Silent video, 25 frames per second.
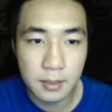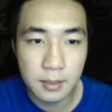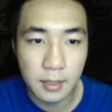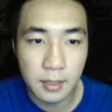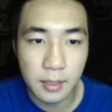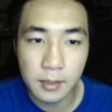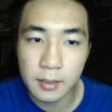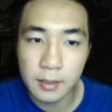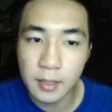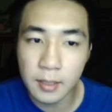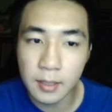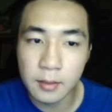
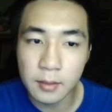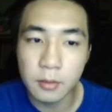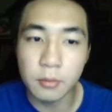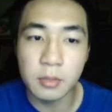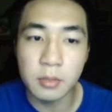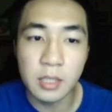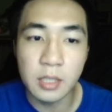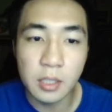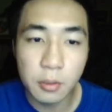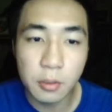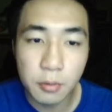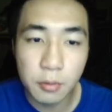and then you
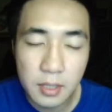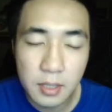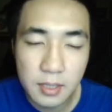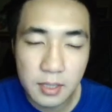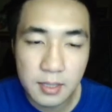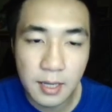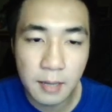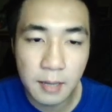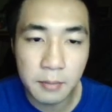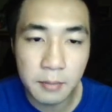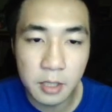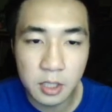decrease
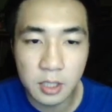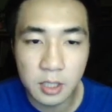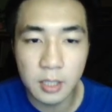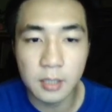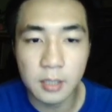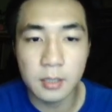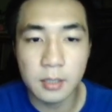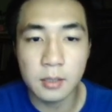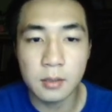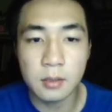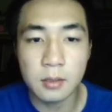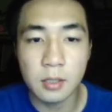damage
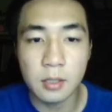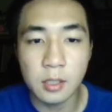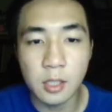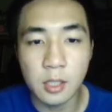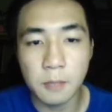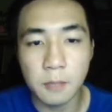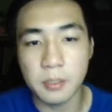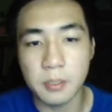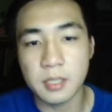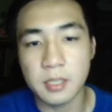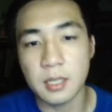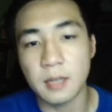taken
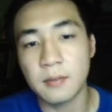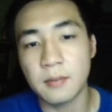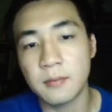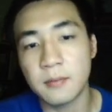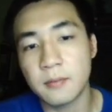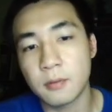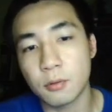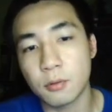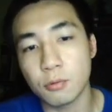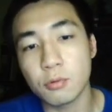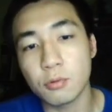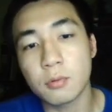30%
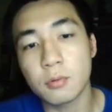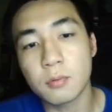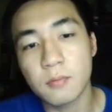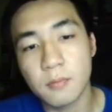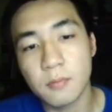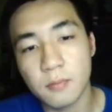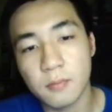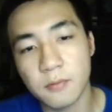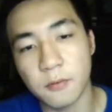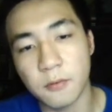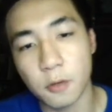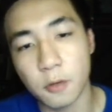
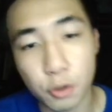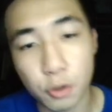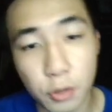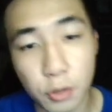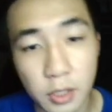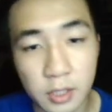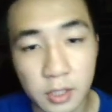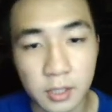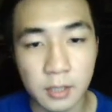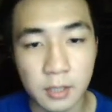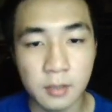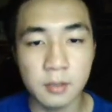for
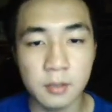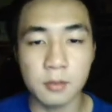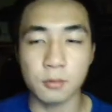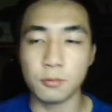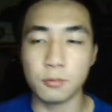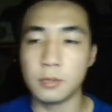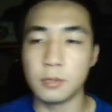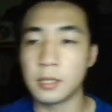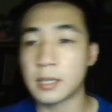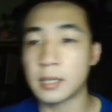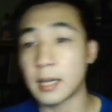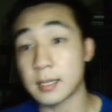3 turns to
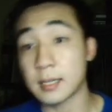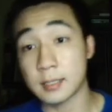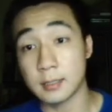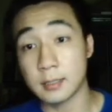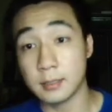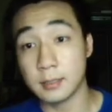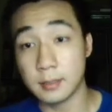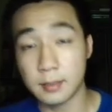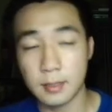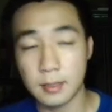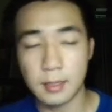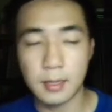the caster.
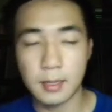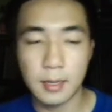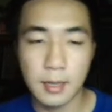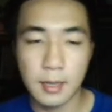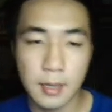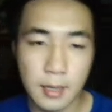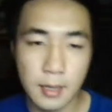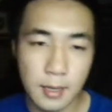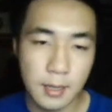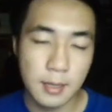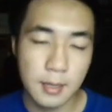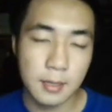
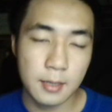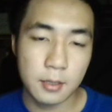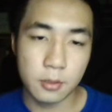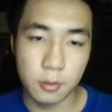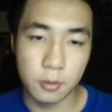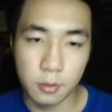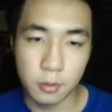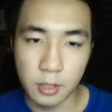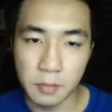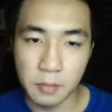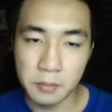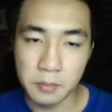
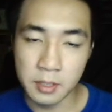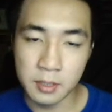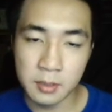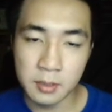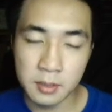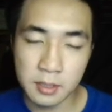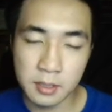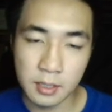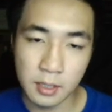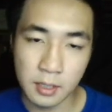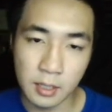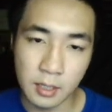So that
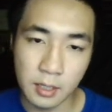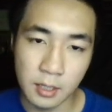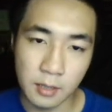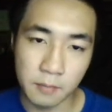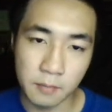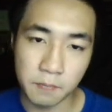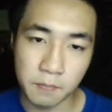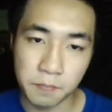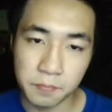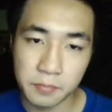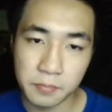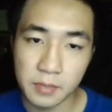means
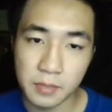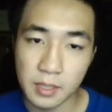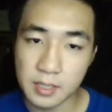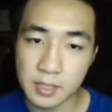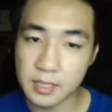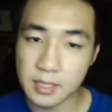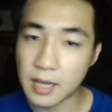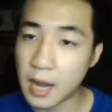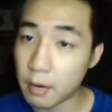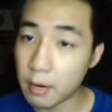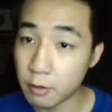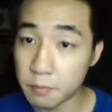it's
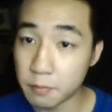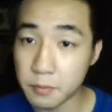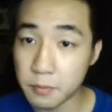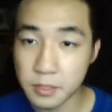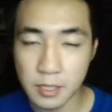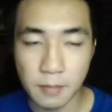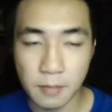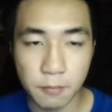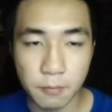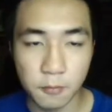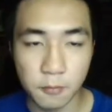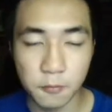
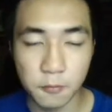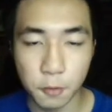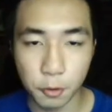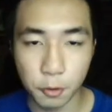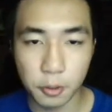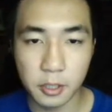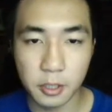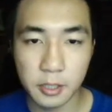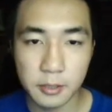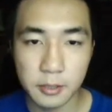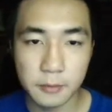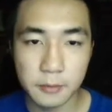100% provoke,
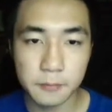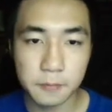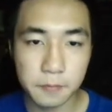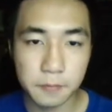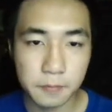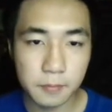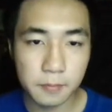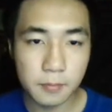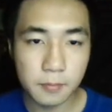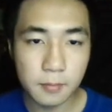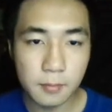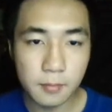
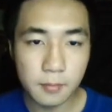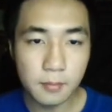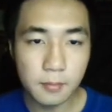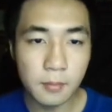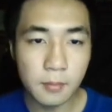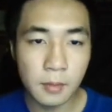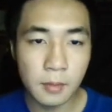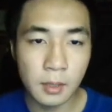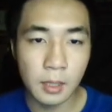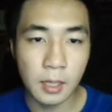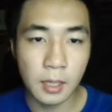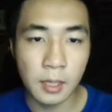
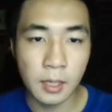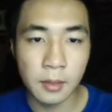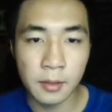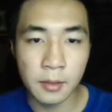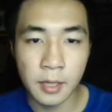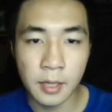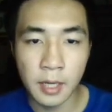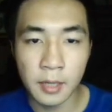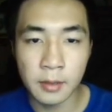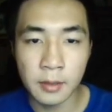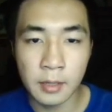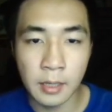and
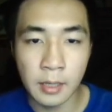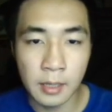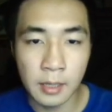then